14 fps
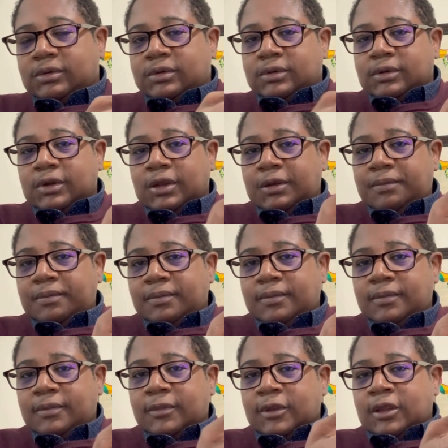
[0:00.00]
right?
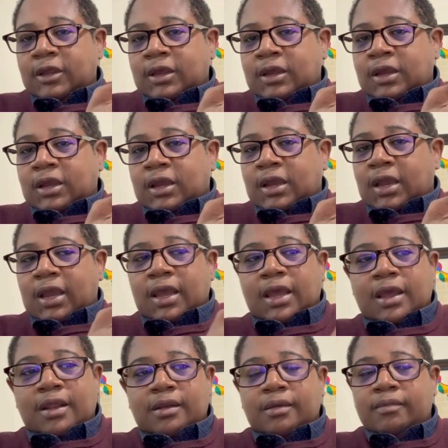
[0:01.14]

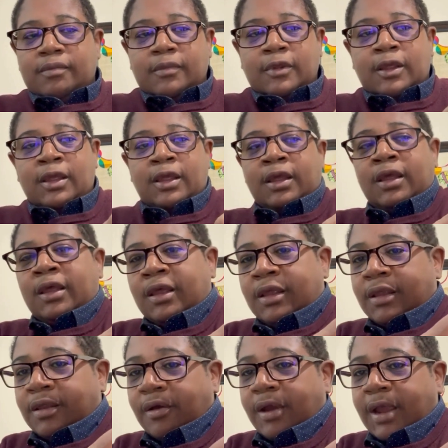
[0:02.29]
And
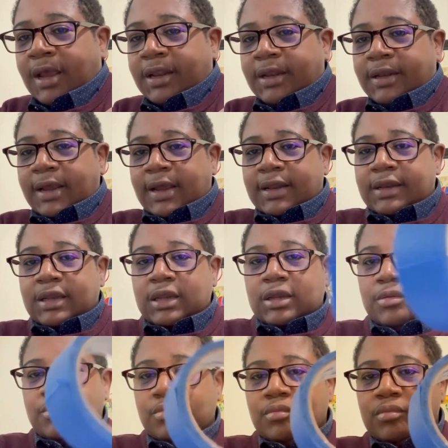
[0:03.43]
your handy
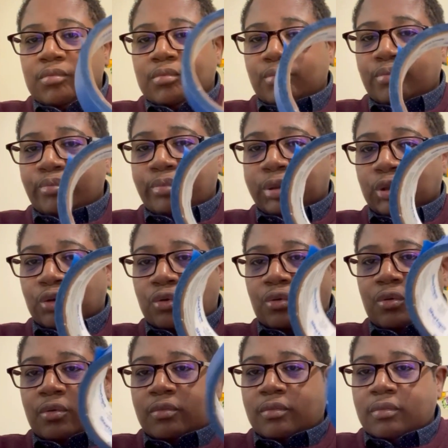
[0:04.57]
dandy
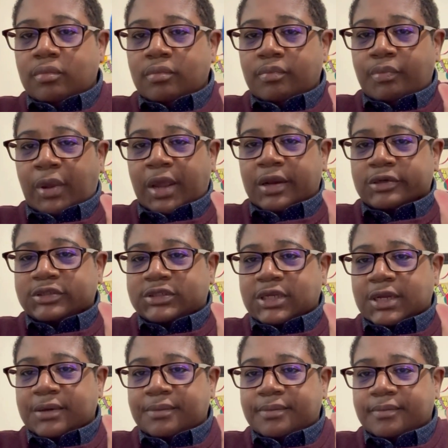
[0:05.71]
blue painter's
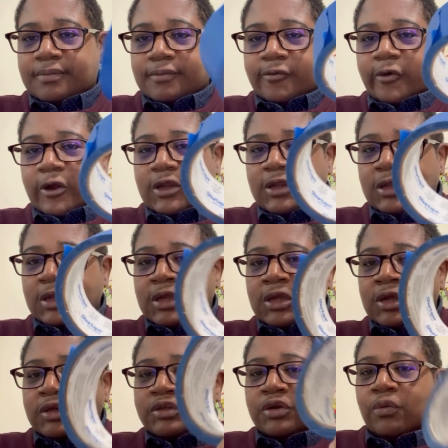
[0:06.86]
tape, right?
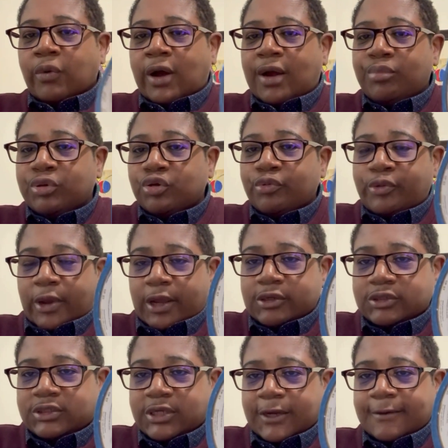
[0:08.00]
So why blue
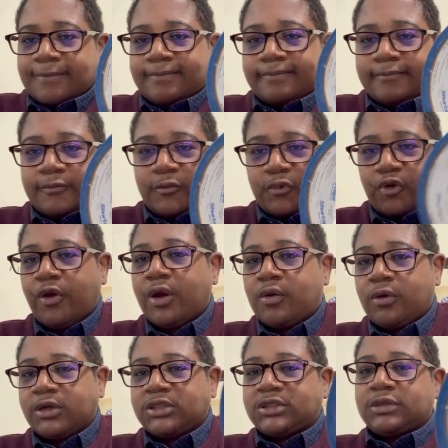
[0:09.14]
painter's tape? Great
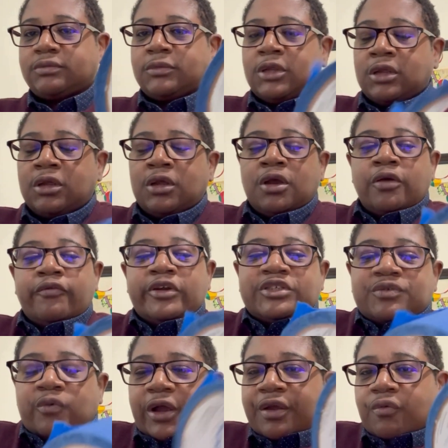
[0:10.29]
question.
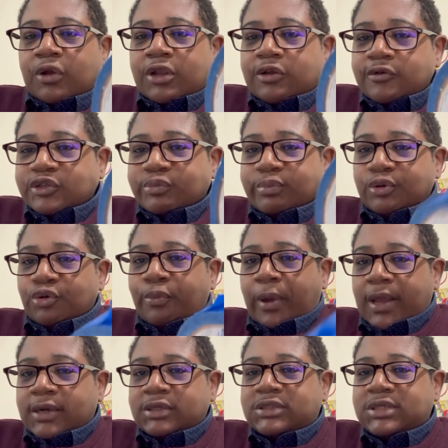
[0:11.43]
Reason why you want to use blue
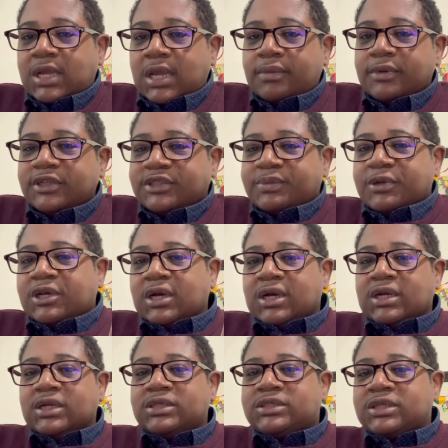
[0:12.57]
painter's tape is
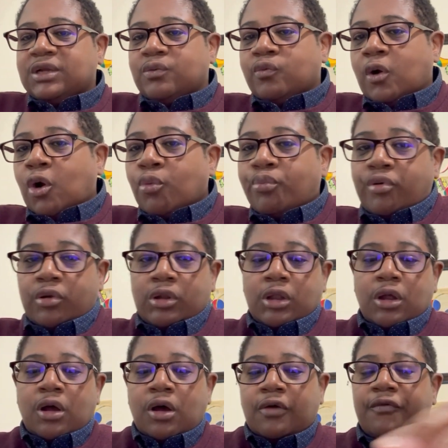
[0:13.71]
because it won't pull
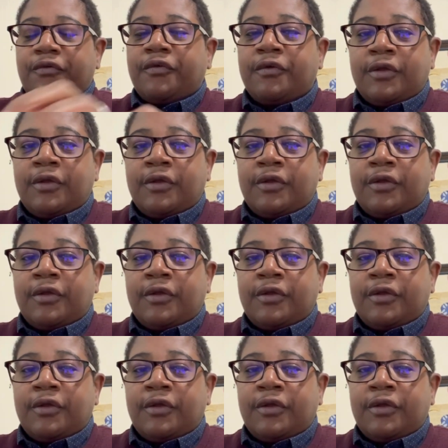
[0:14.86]
off